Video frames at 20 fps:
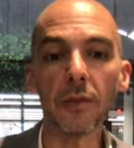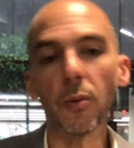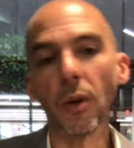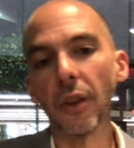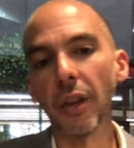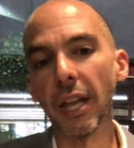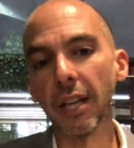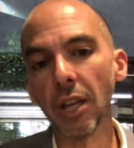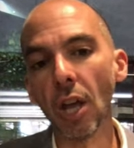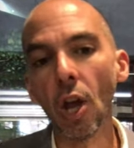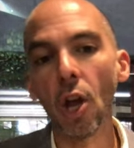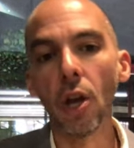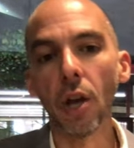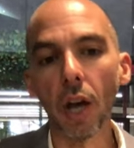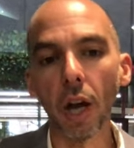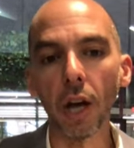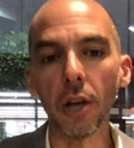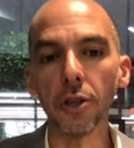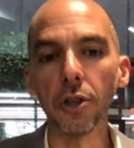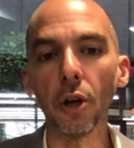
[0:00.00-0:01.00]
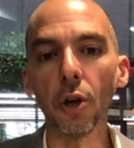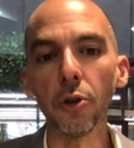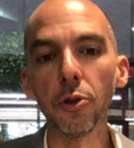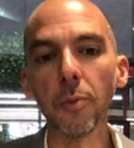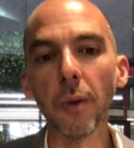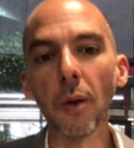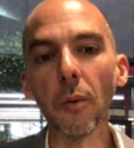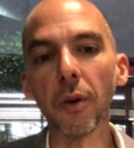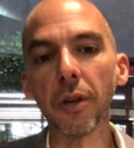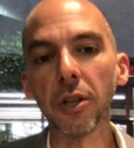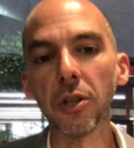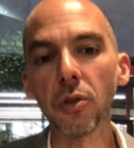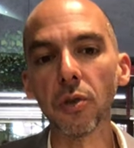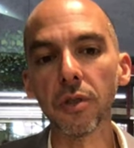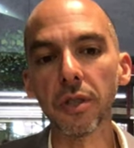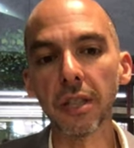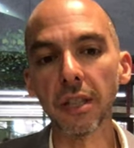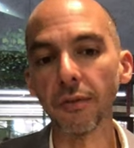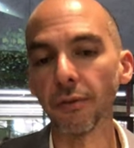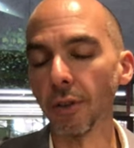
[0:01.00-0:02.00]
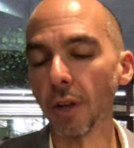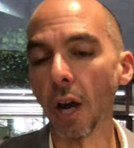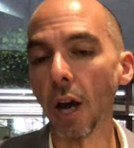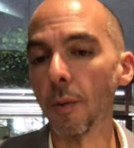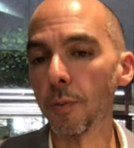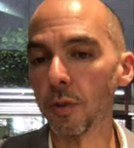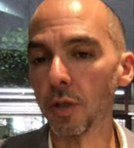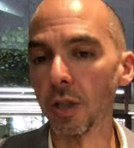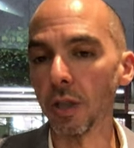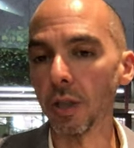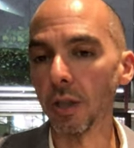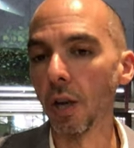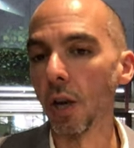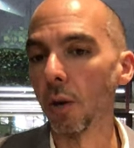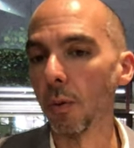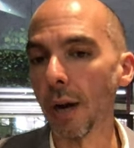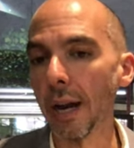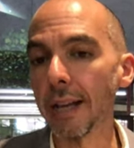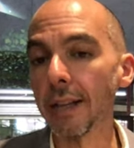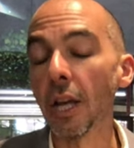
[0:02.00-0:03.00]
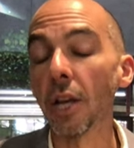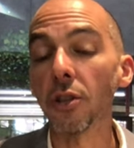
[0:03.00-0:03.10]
Well, then uh, you know you may want to use a different option, right?